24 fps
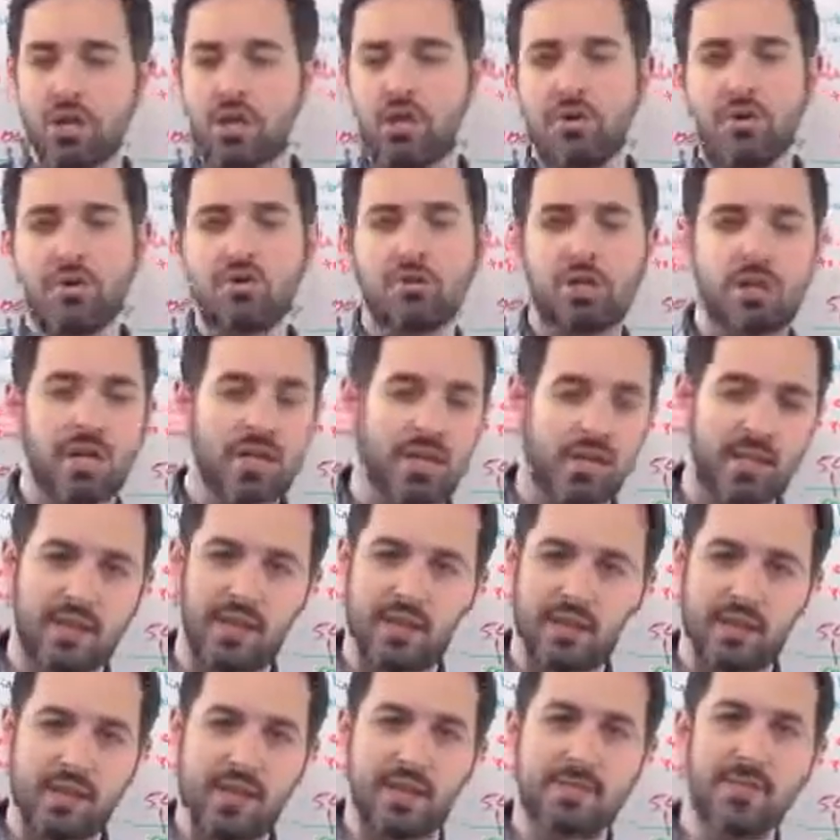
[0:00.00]
Use
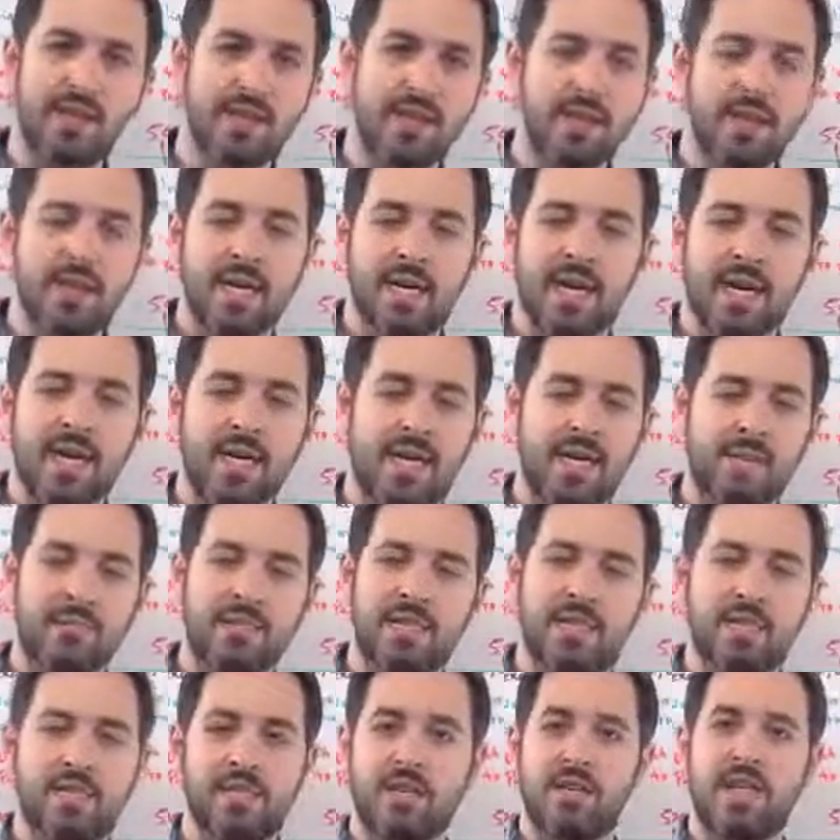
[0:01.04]
the
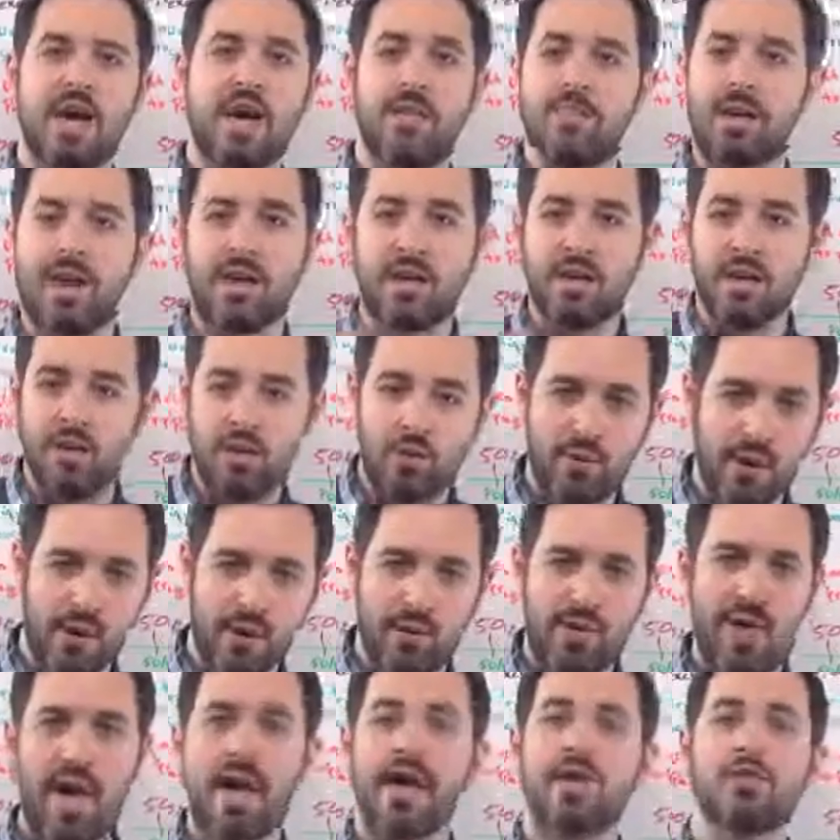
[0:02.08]
disallow meta no
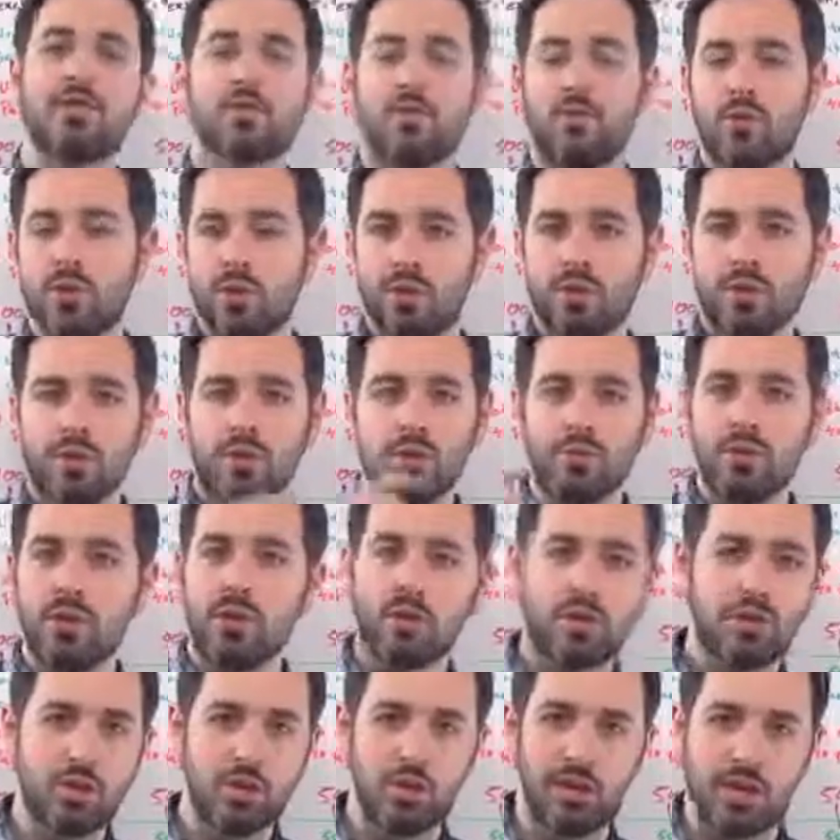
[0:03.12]
index, or you
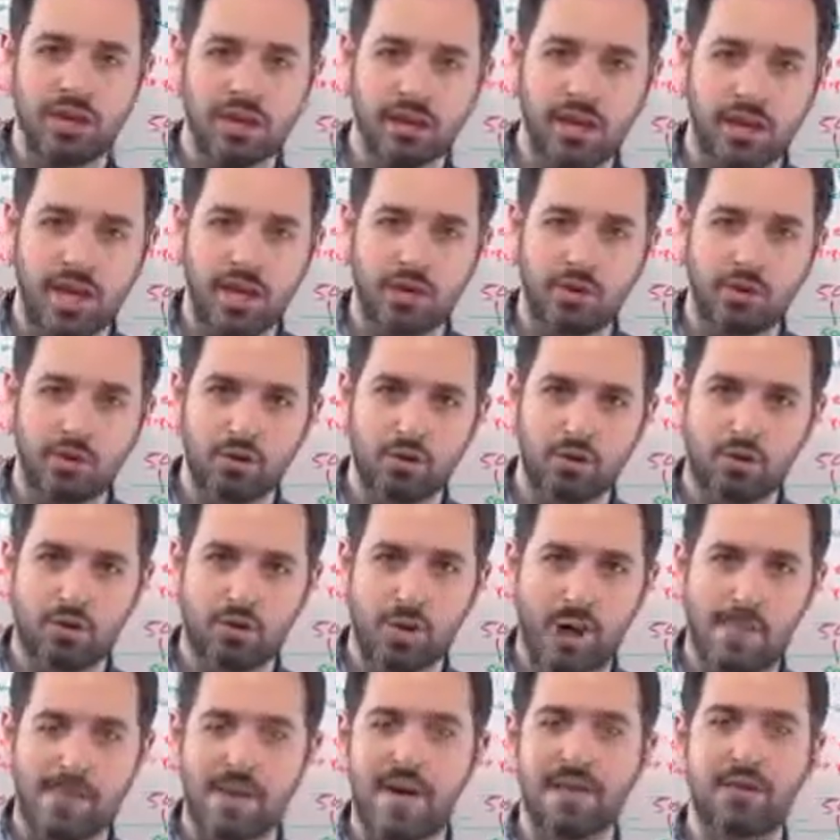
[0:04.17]
could do it inside your Google
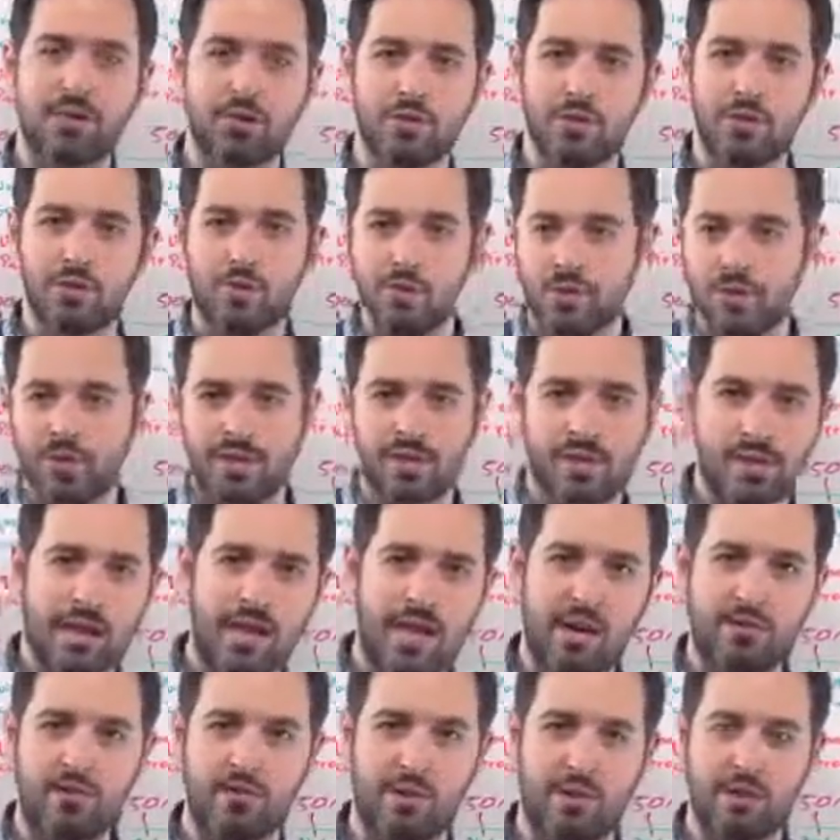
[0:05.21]
Webmaster Tools,
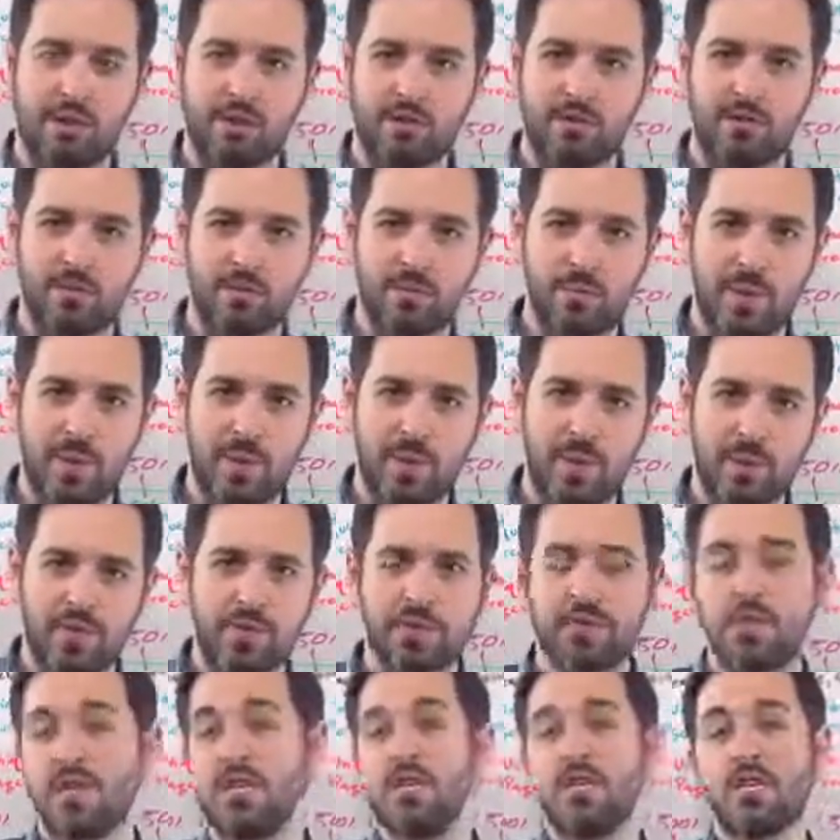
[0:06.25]
disallow crawling of those
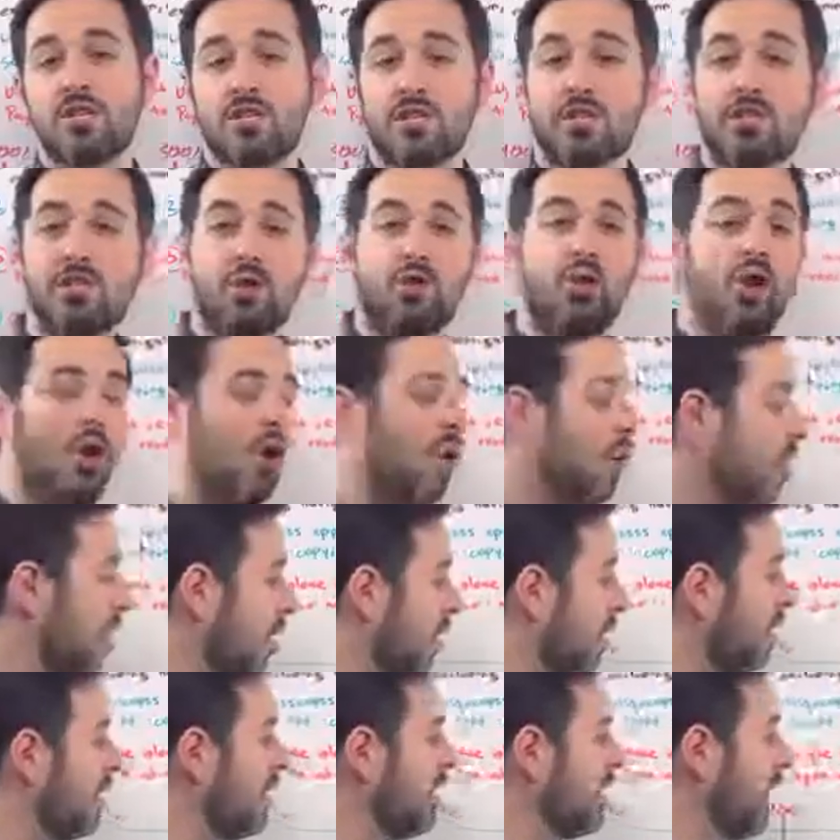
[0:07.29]
pages. So these are
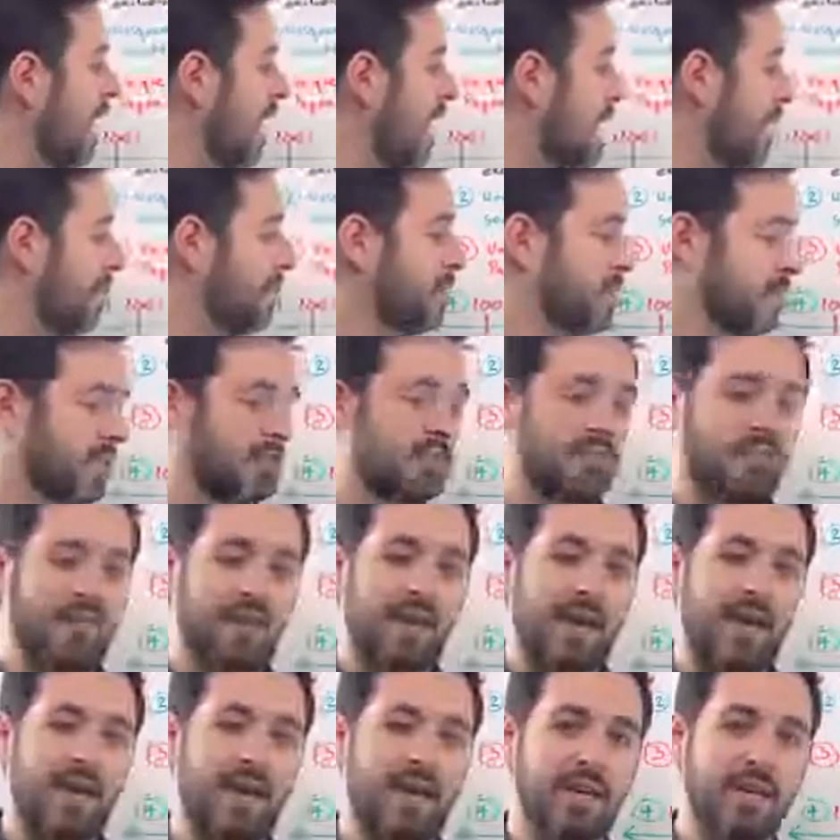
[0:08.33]
all options for
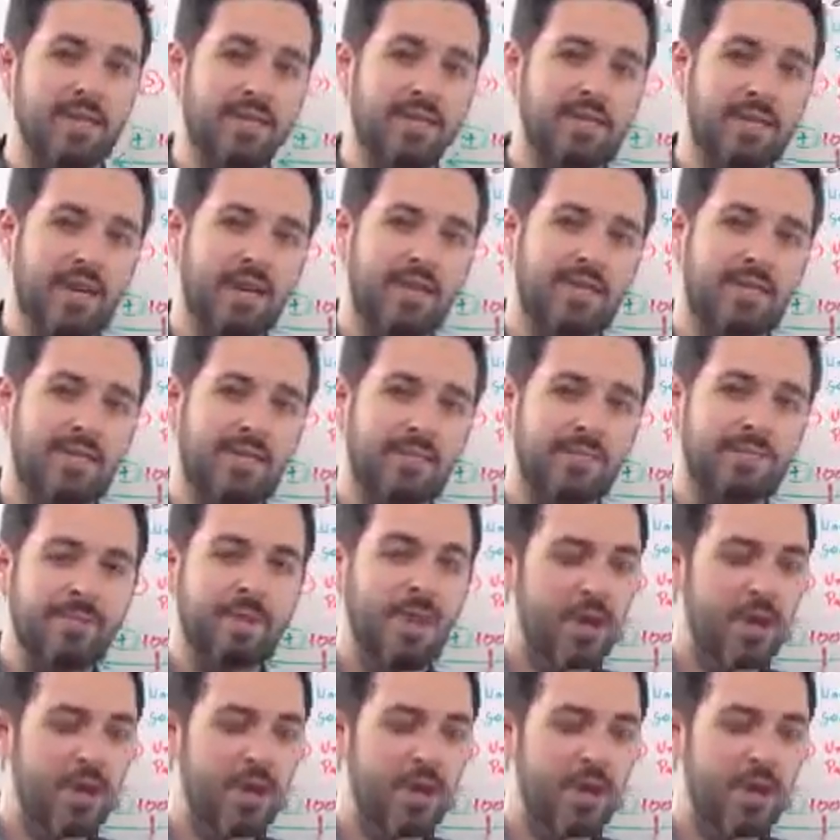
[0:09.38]
that kind of stuff.